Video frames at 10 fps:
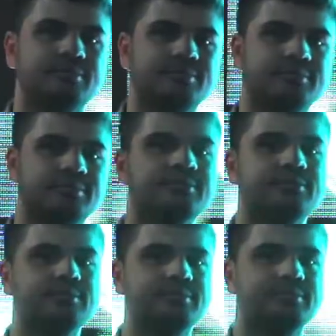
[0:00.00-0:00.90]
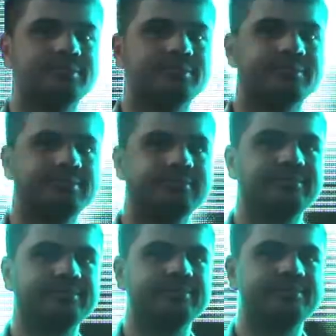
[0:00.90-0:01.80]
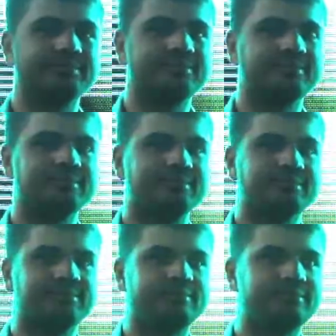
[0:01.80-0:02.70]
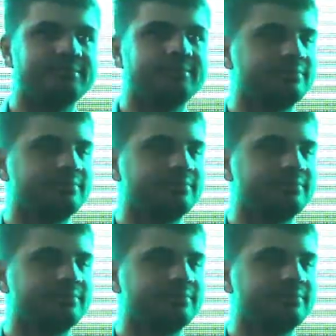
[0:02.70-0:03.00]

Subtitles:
(silent)